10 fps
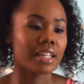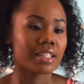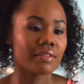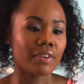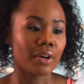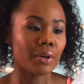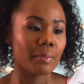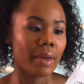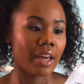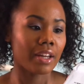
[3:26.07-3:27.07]
it's Vogue
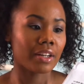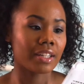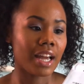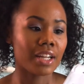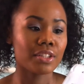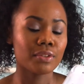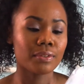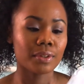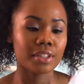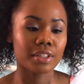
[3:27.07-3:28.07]
pattern
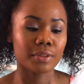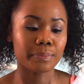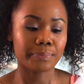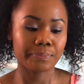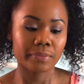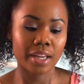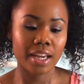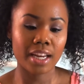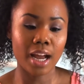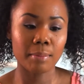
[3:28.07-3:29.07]
9242,
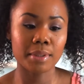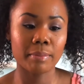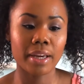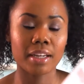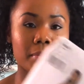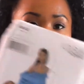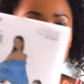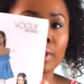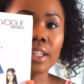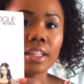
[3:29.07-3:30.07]
and I'm debating
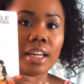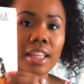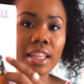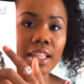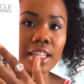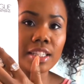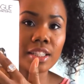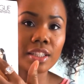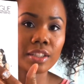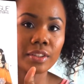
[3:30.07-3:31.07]
between these
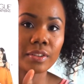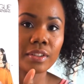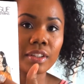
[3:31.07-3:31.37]
two